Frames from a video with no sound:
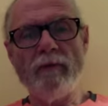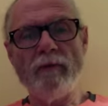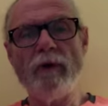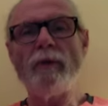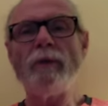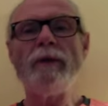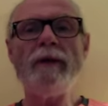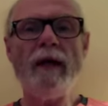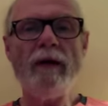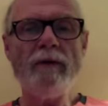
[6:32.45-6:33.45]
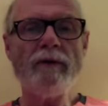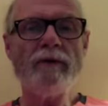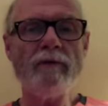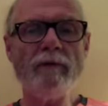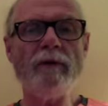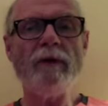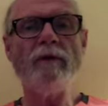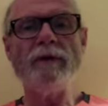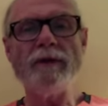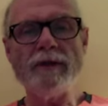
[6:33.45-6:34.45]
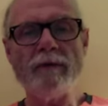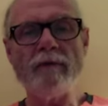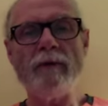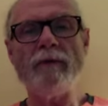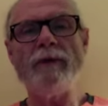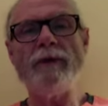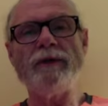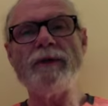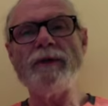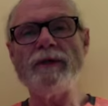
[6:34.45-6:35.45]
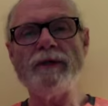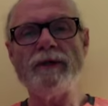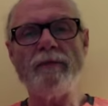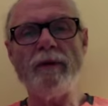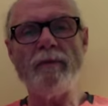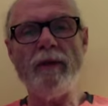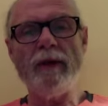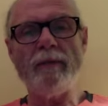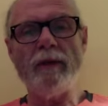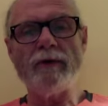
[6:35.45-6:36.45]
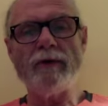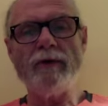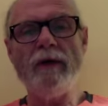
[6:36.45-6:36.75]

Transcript: We're going to allow you to agree or disagree with the decisions that are being made about you,